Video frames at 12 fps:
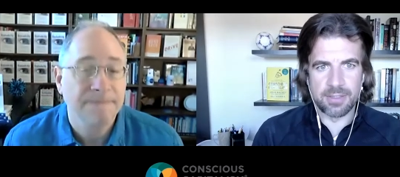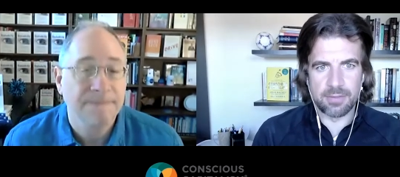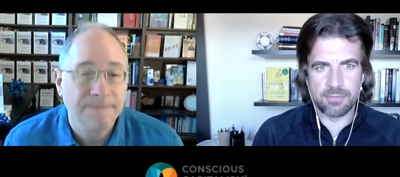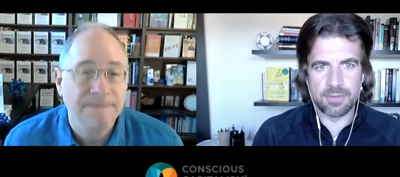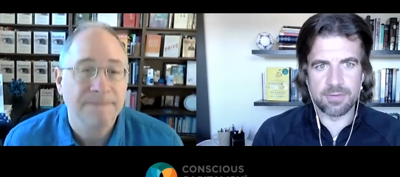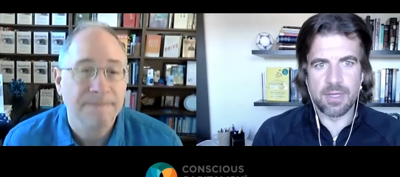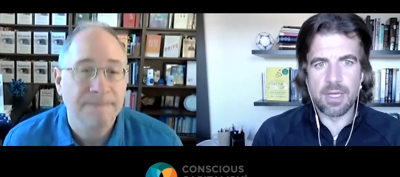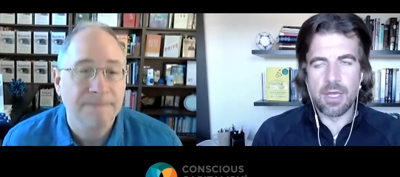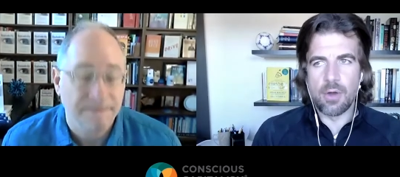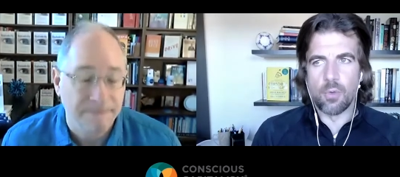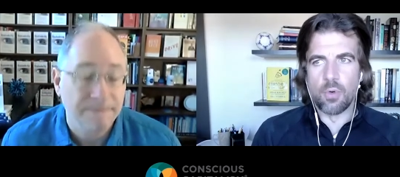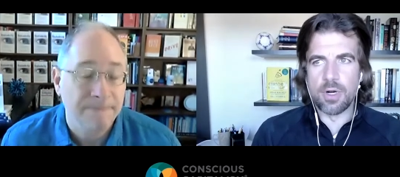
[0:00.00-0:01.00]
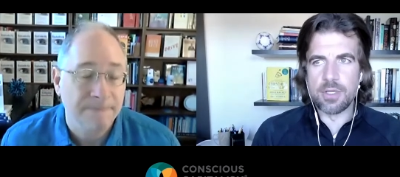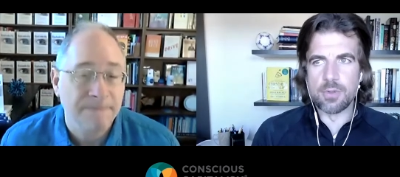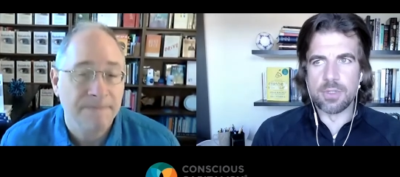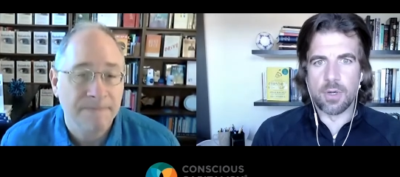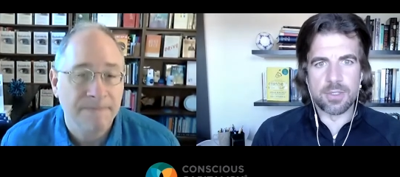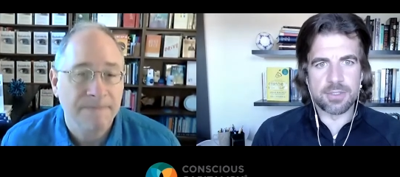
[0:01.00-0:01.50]
Speaker 1: a difference. What are you
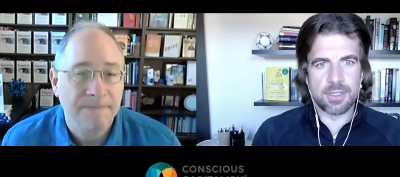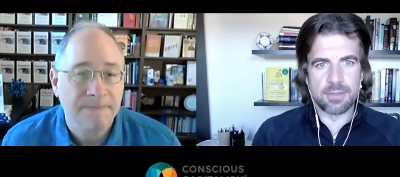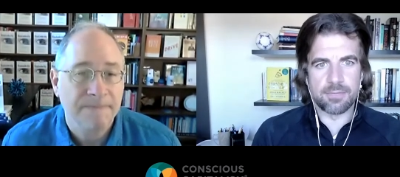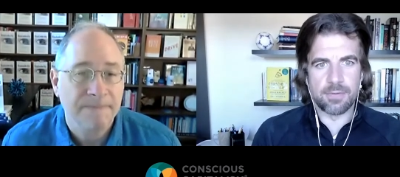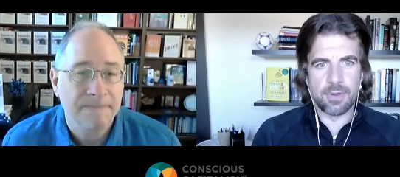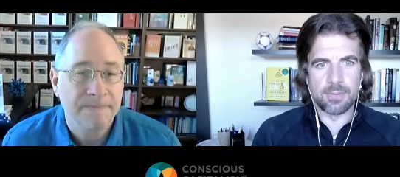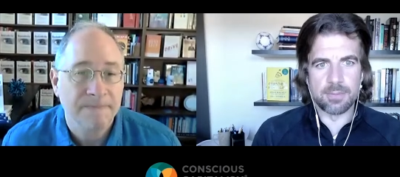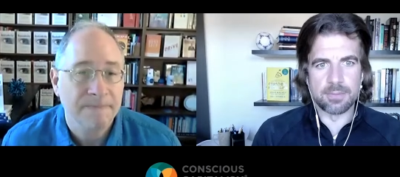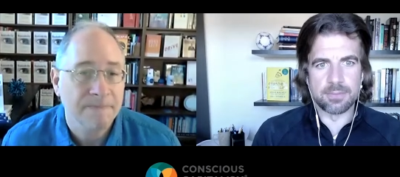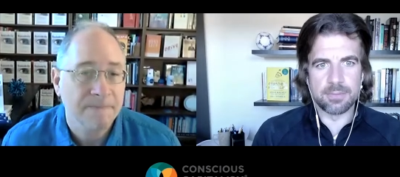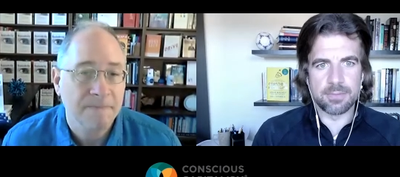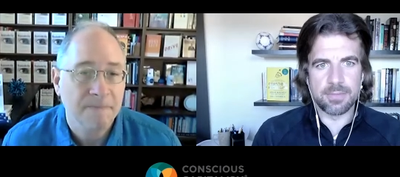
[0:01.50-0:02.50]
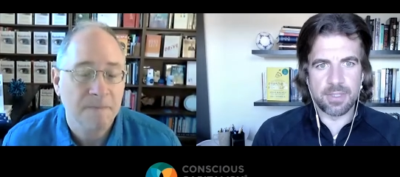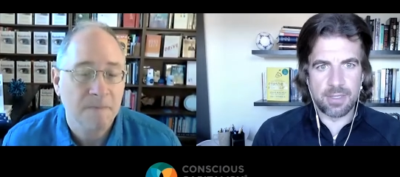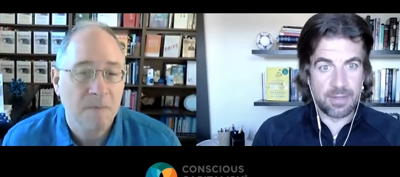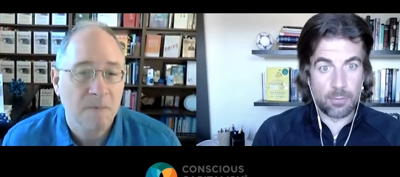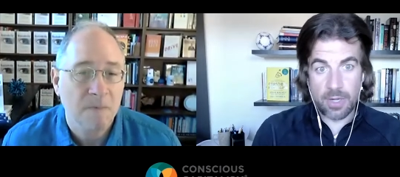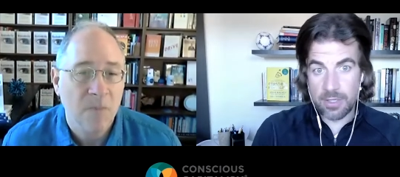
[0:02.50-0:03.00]
noticing from the
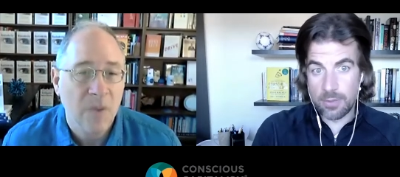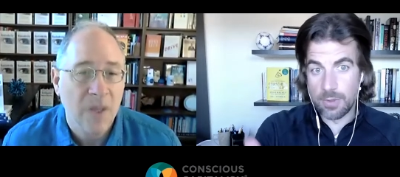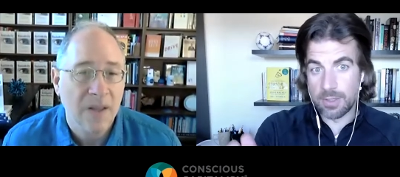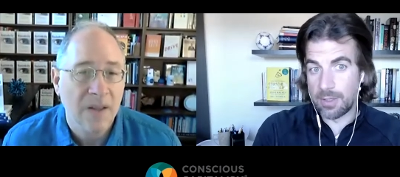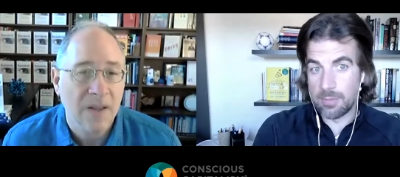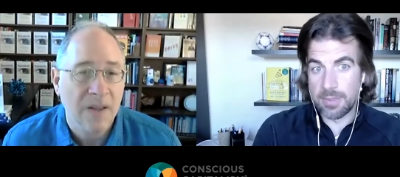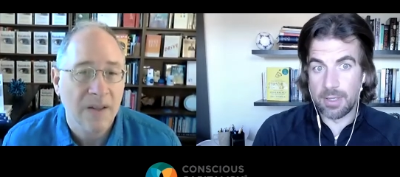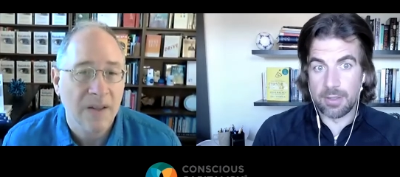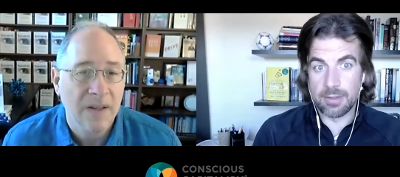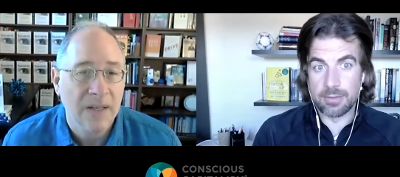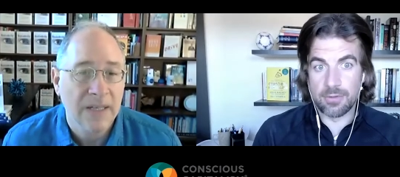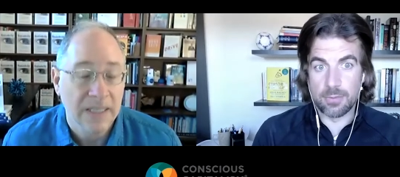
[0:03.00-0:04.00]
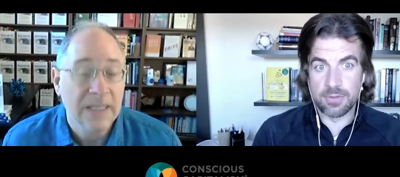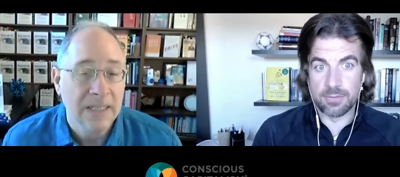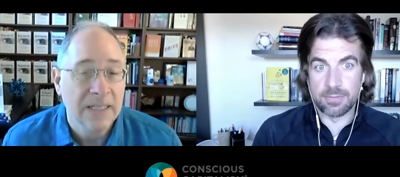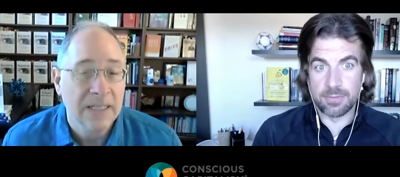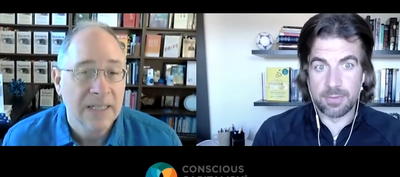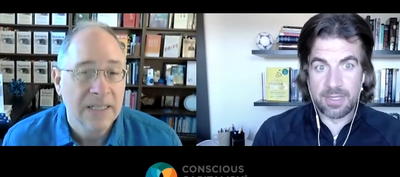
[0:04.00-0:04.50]
kids at NYU and Columbia in terms
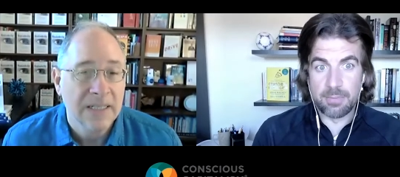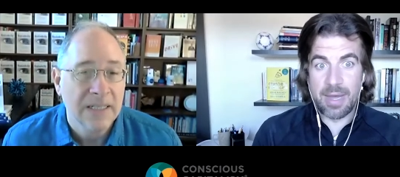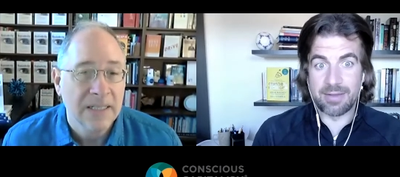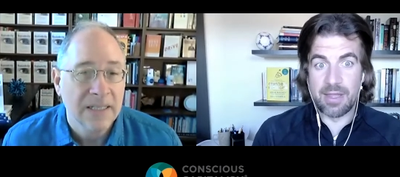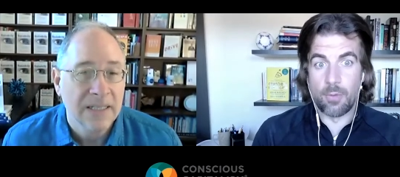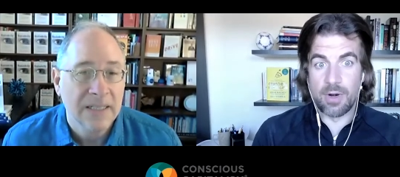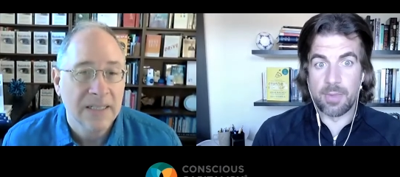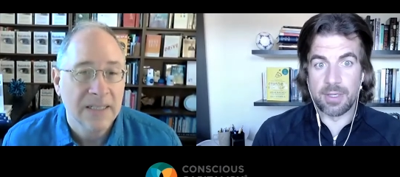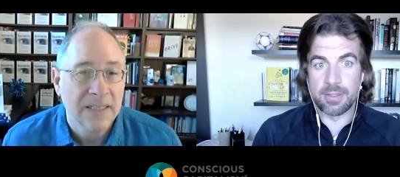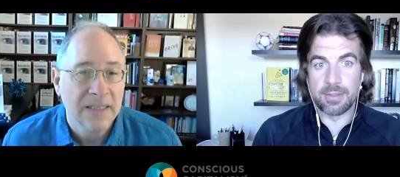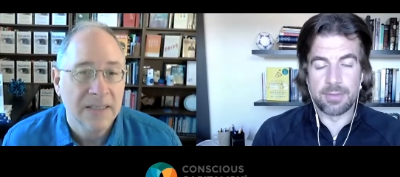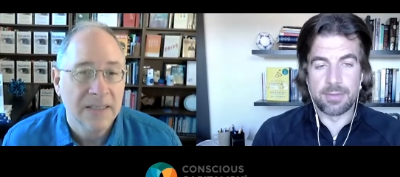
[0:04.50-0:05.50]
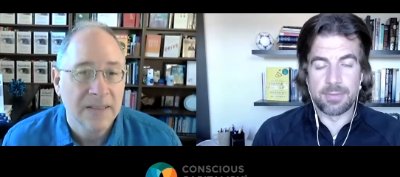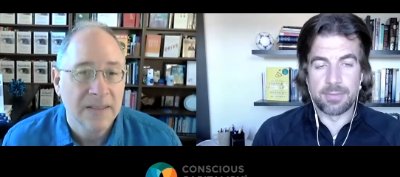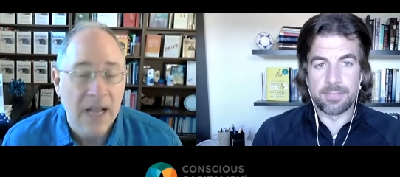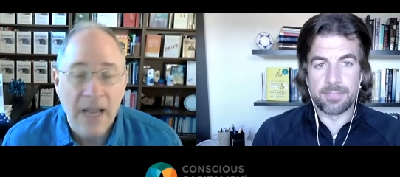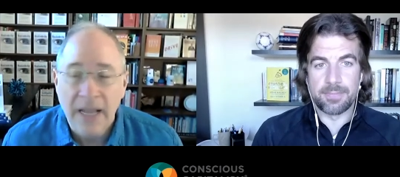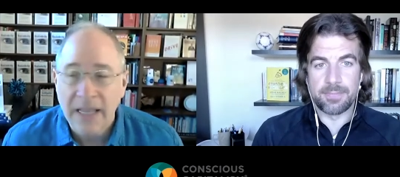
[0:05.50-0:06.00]
of the impact they want to make?
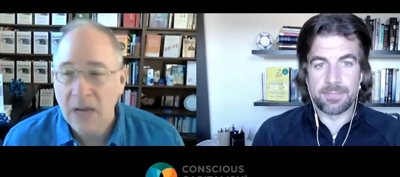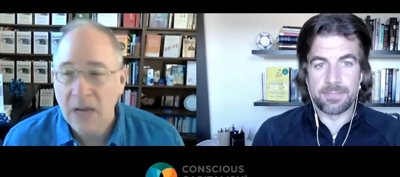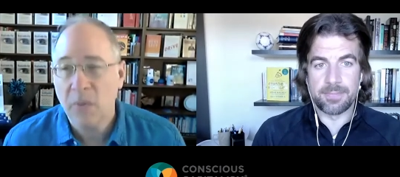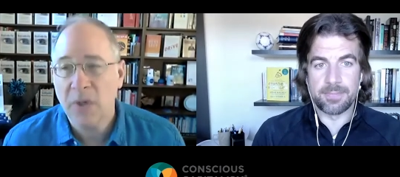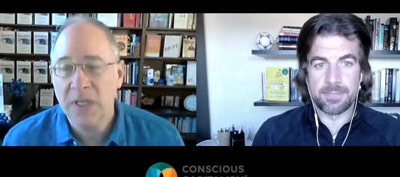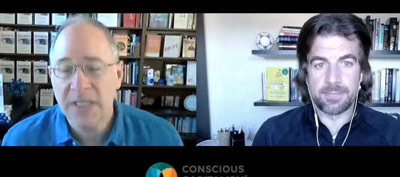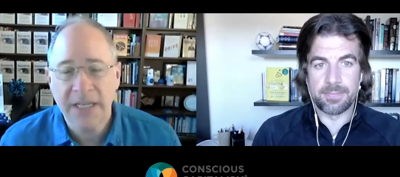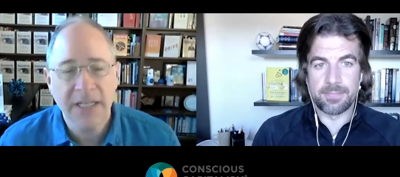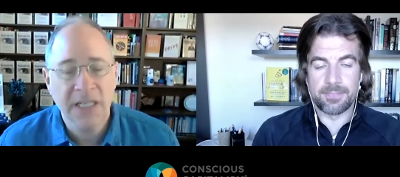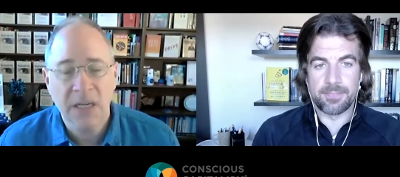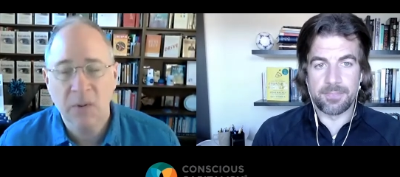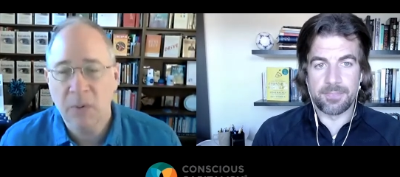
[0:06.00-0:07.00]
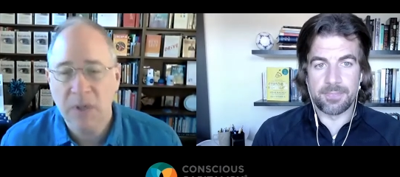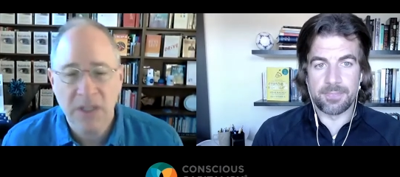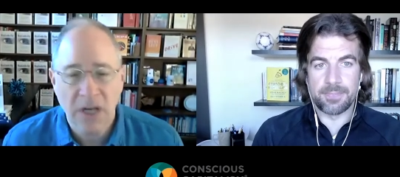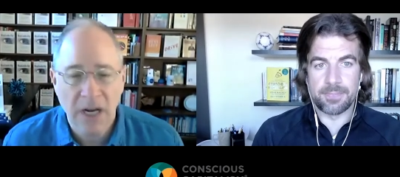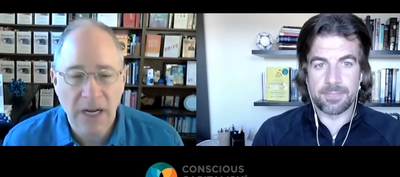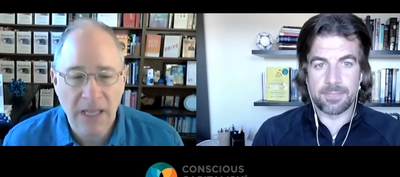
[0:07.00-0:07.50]
Speaker 2: Yeah, when we're teaching, when we're
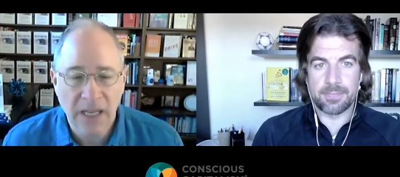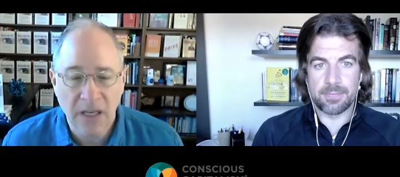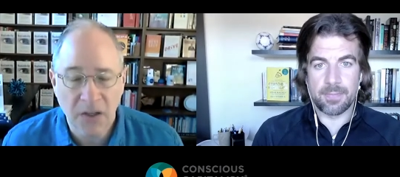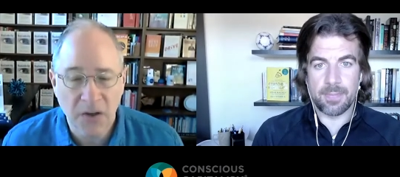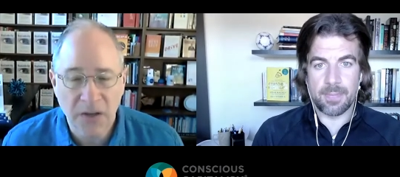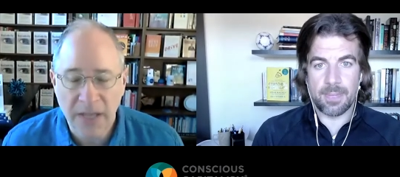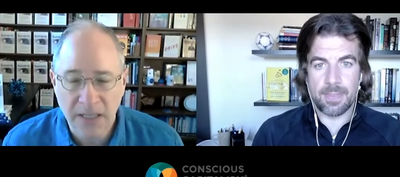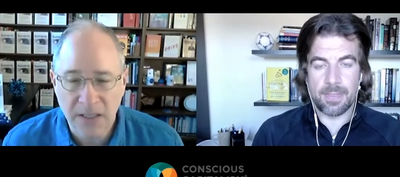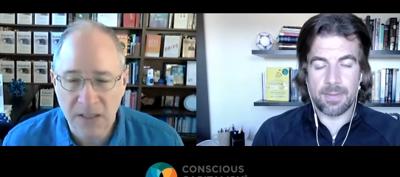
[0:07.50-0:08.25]
talking, you can't just